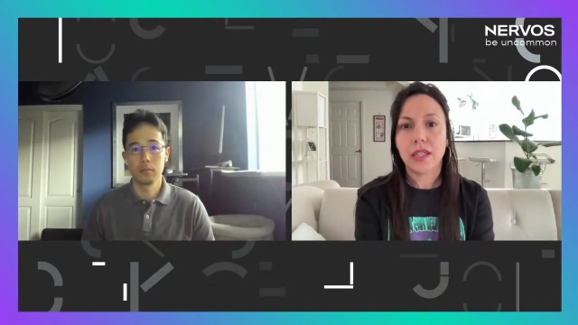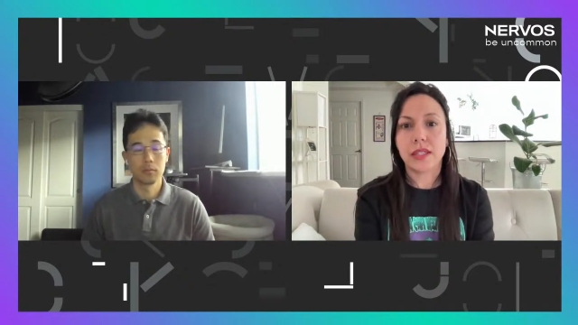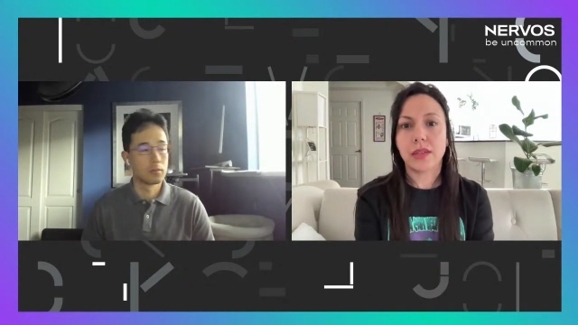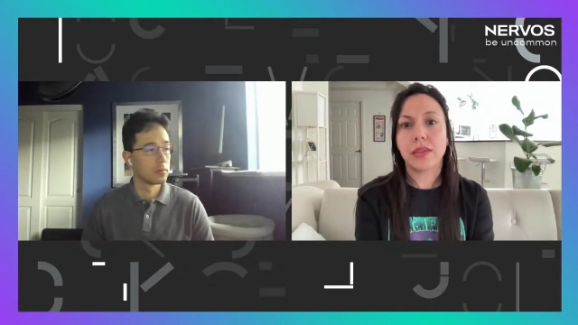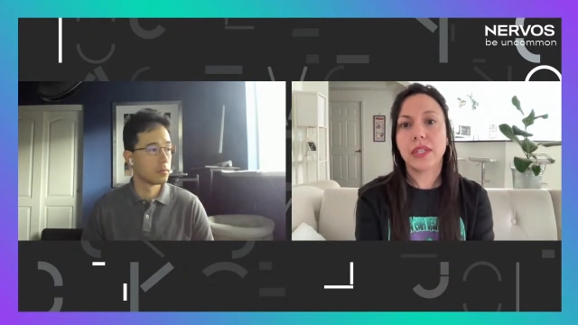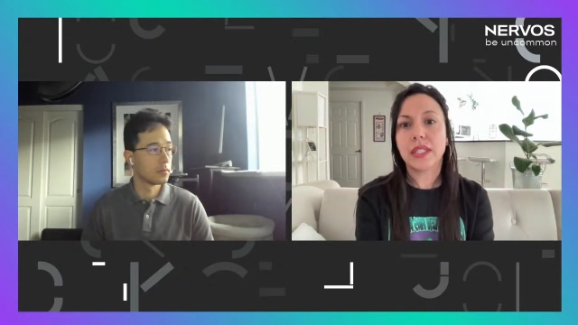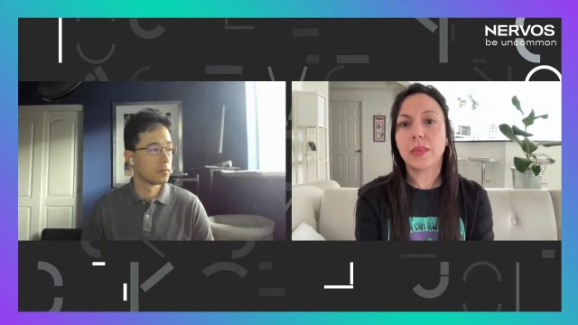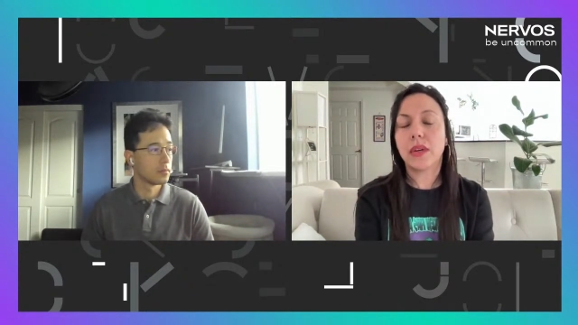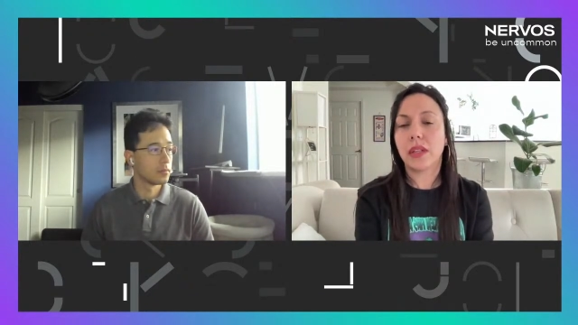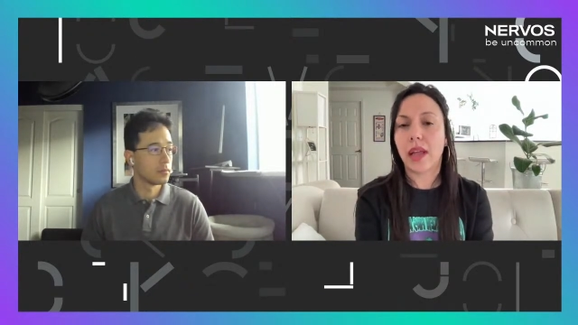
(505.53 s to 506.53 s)
Speaker 1: So this
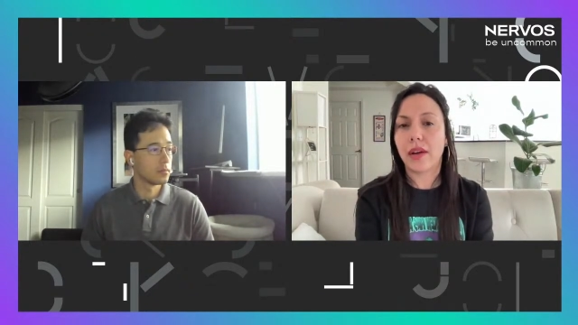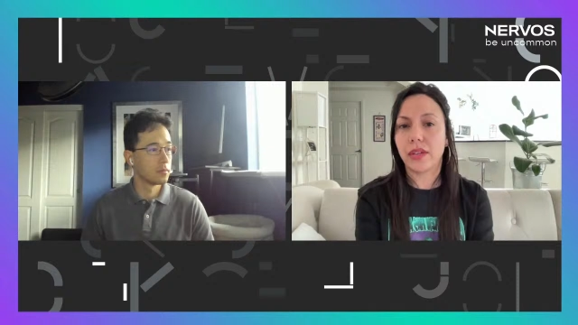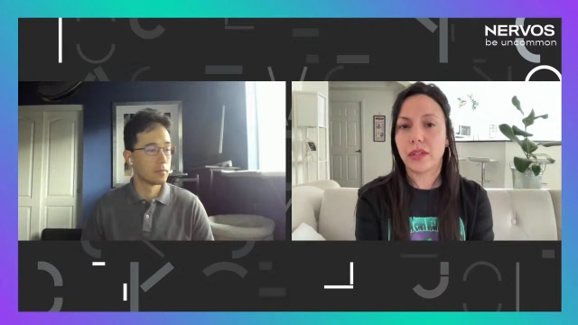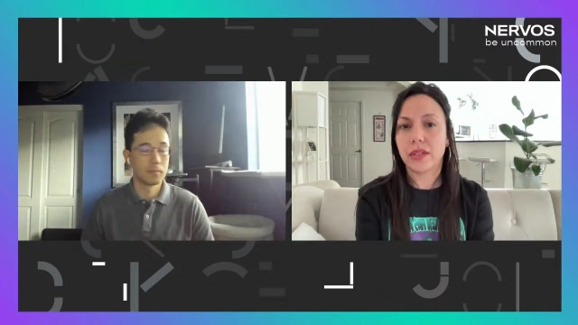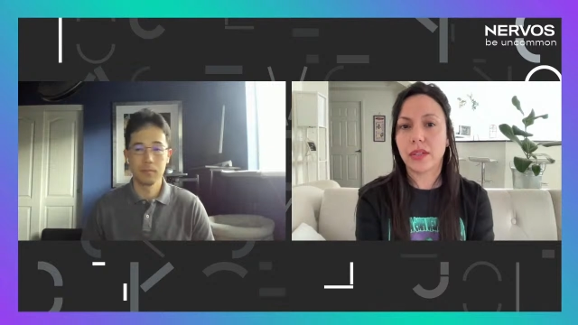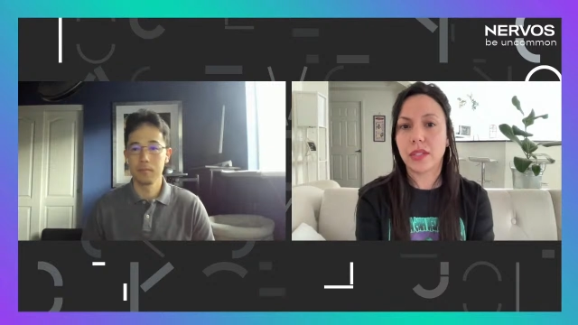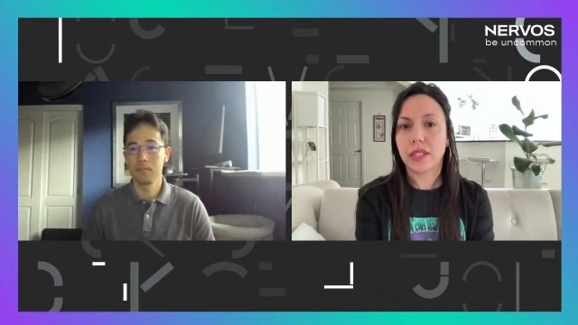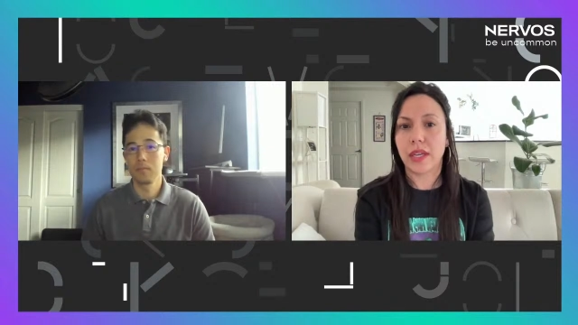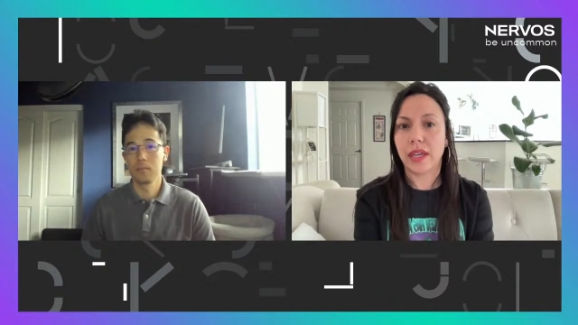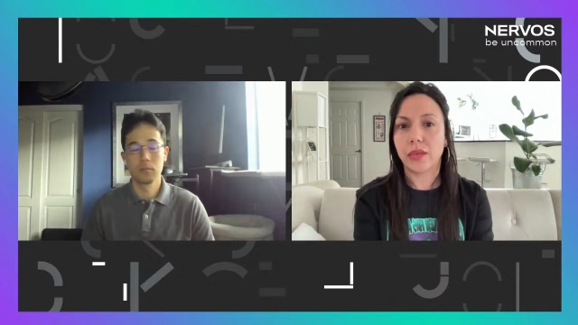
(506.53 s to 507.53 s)
will allow
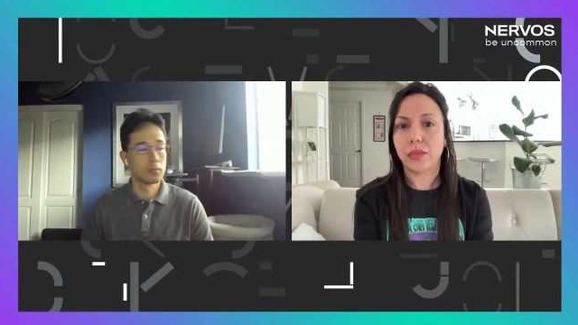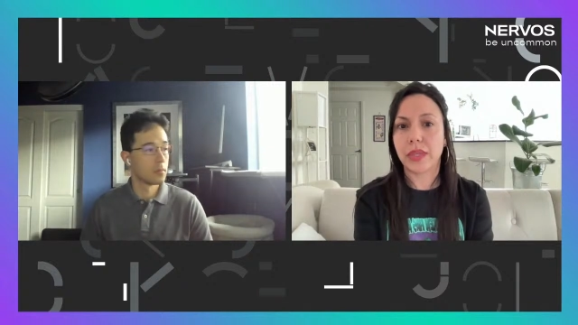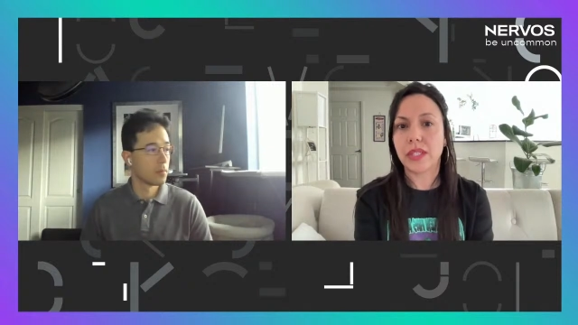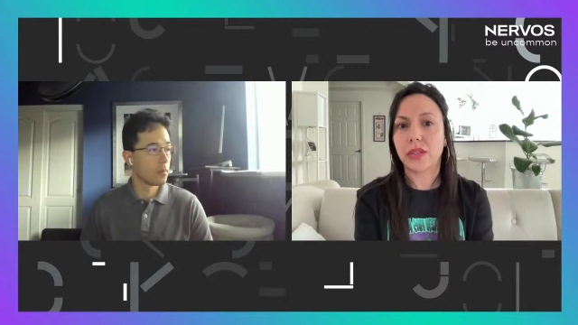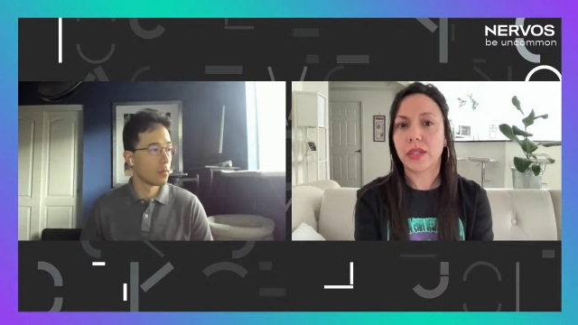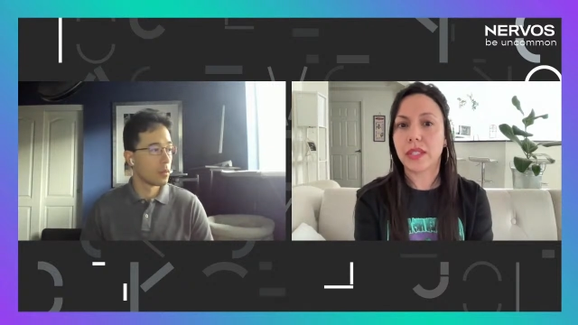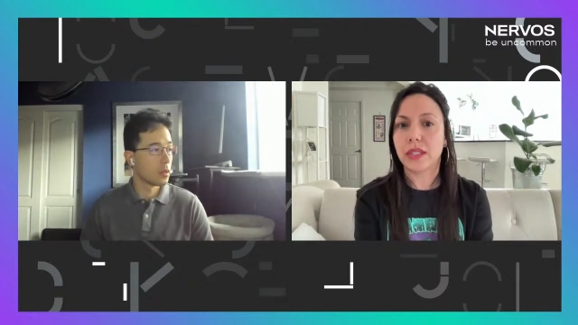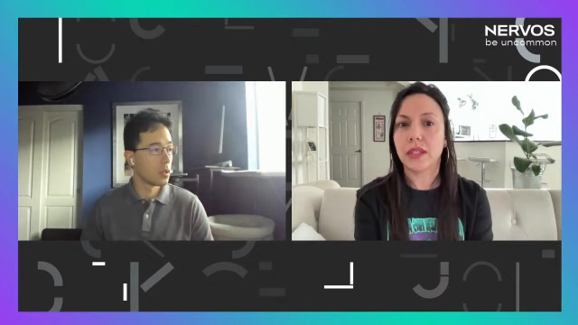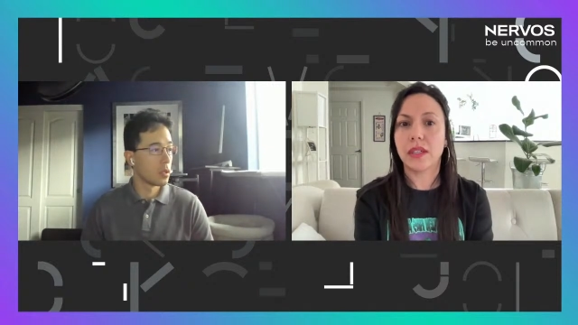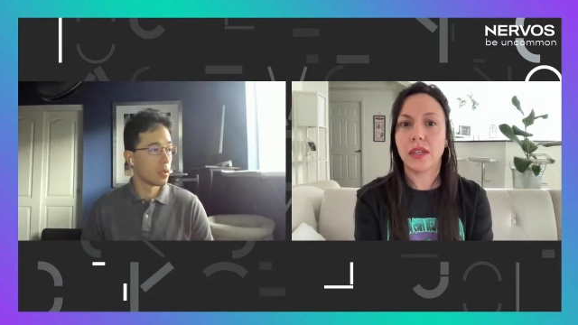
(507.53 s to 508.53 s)
users in
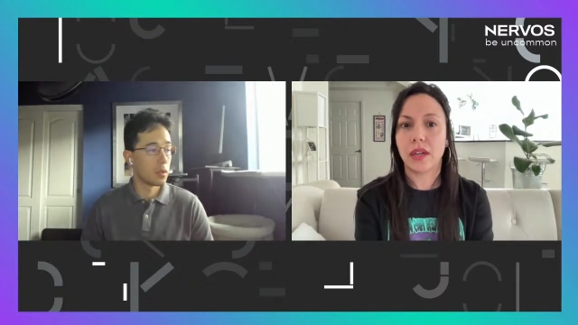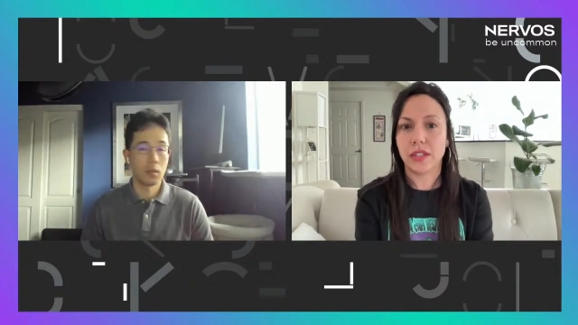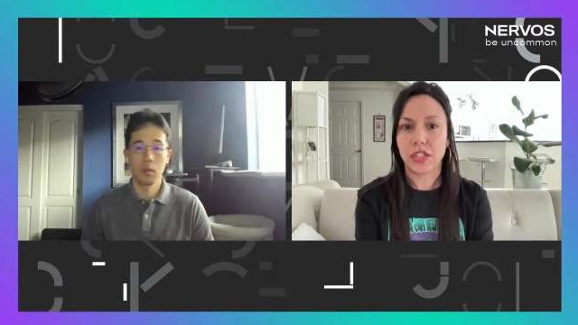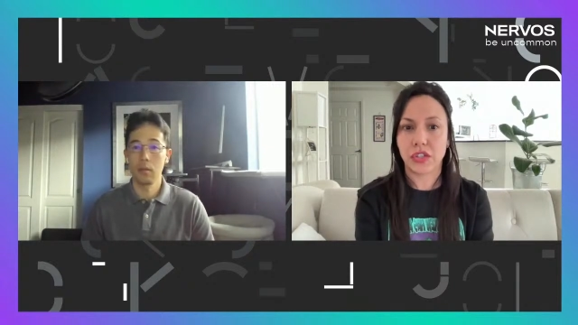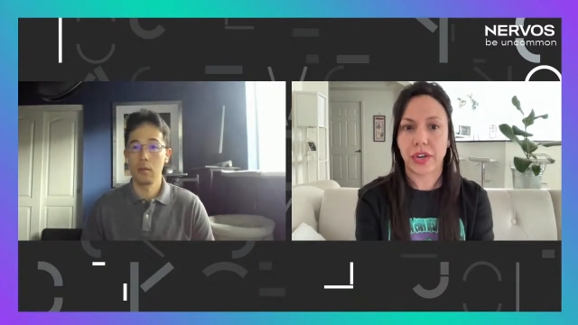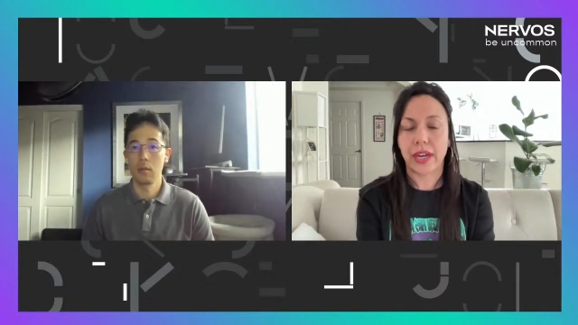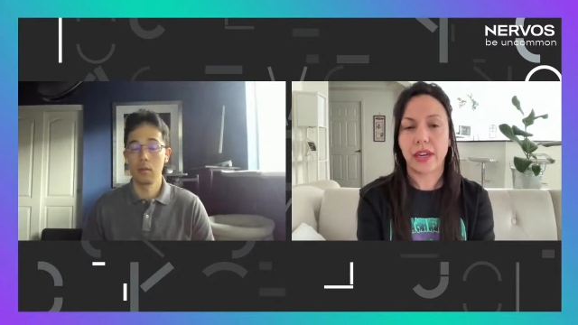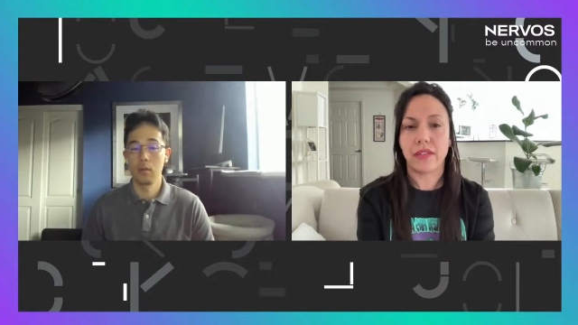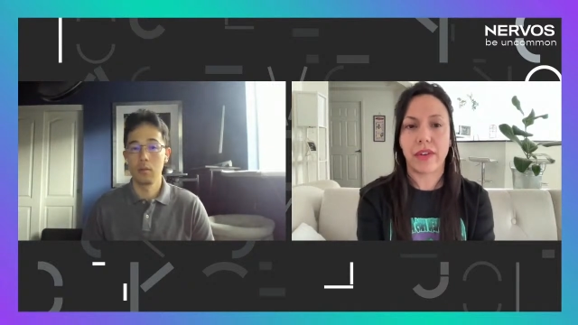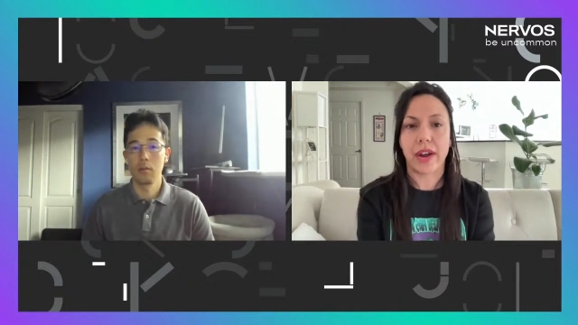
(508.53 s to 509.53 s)

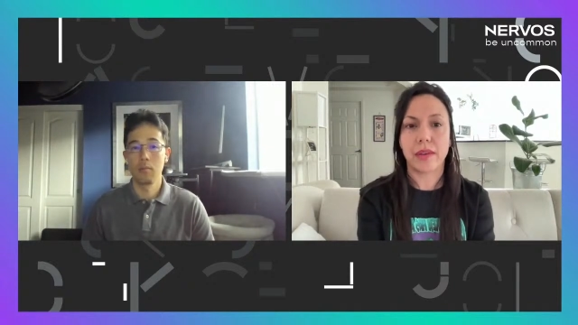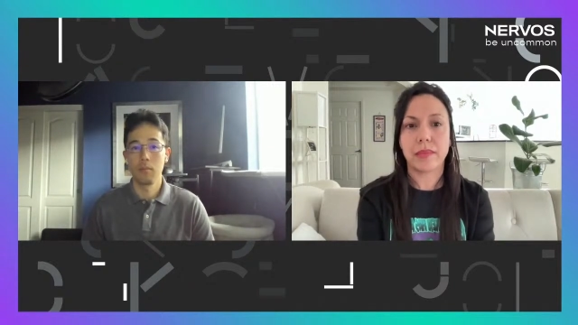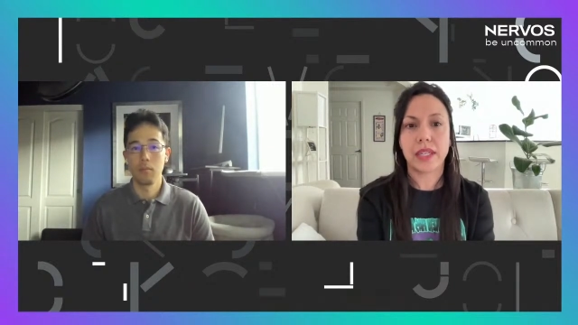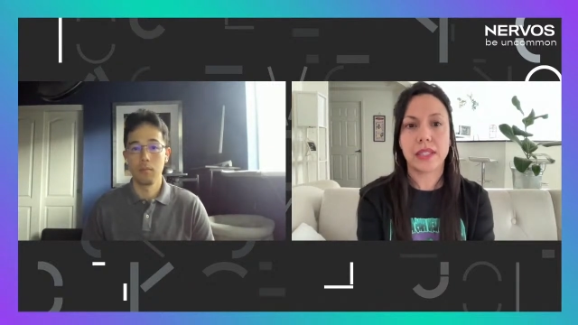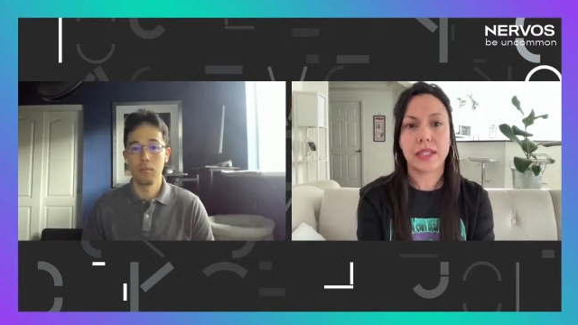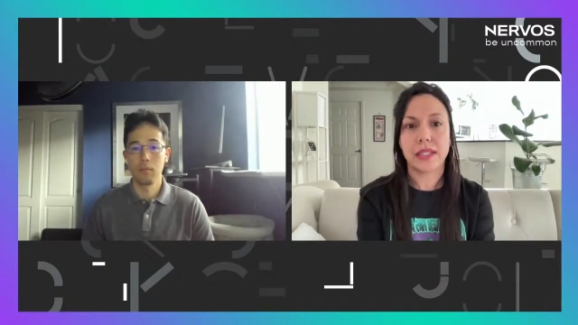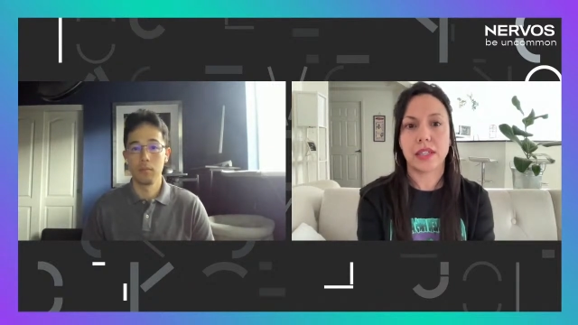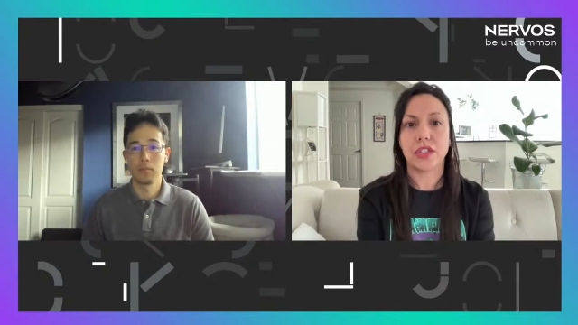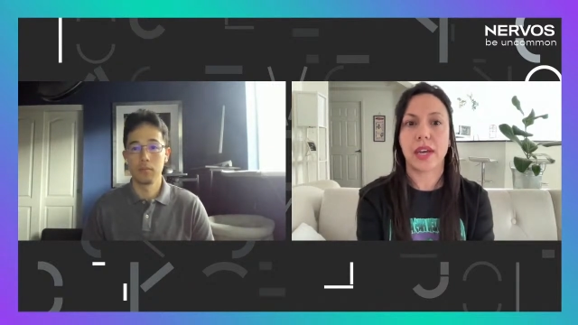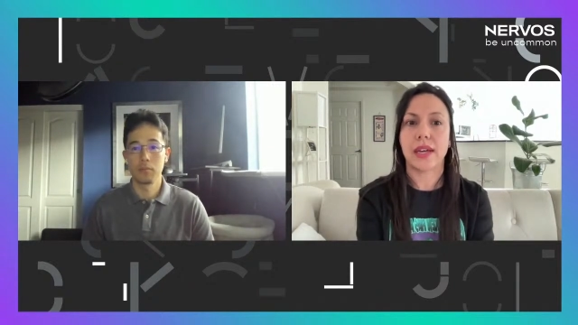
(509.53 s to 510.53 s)
resource-constrained environments,
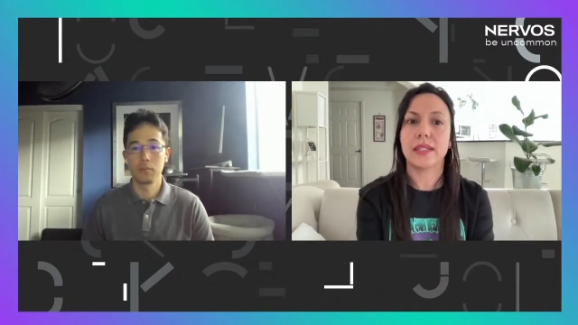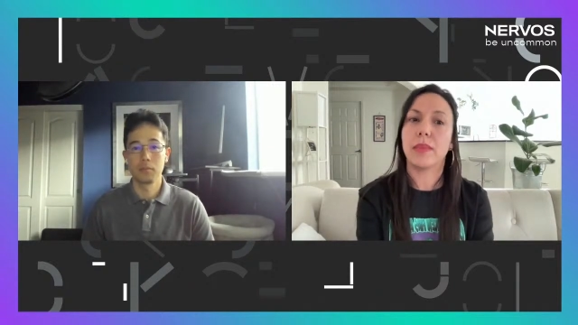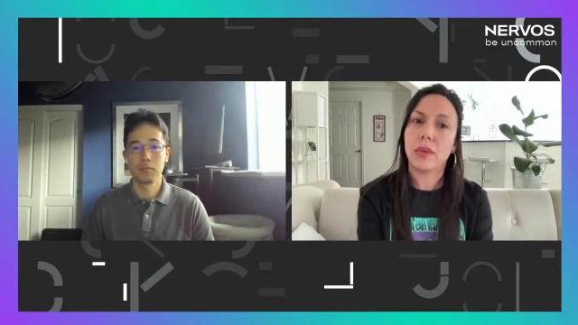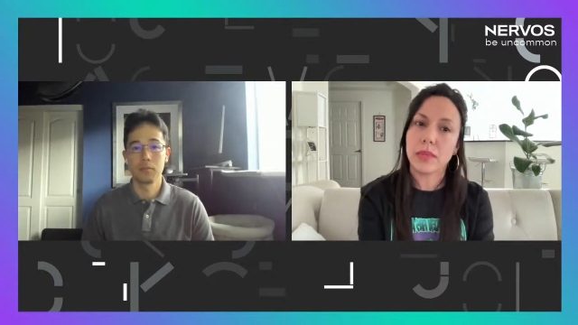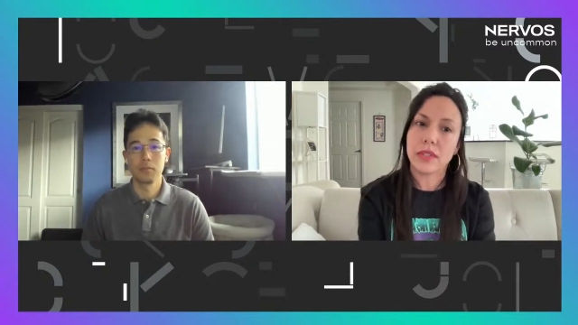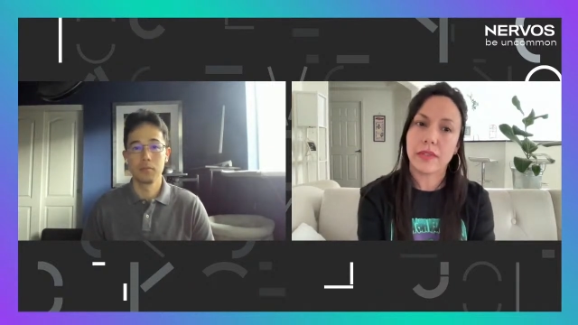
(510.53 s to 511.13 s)
such as mobile